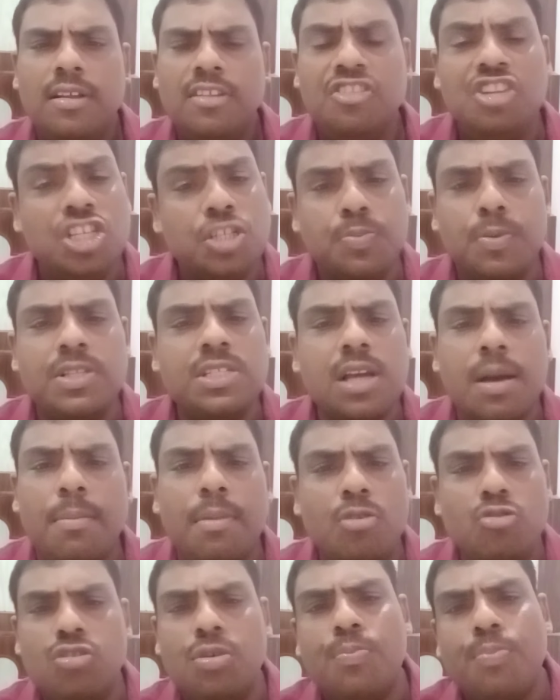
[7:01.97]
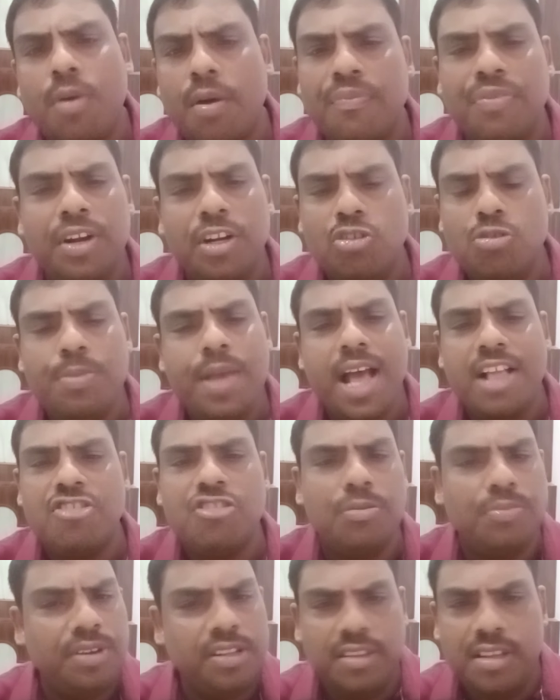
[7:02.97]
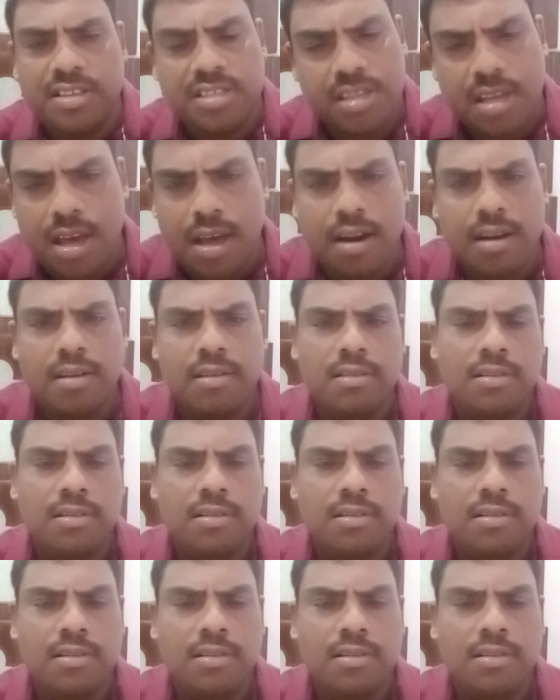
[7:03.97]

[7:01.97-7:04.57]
this much amount of profit to be achieved this year,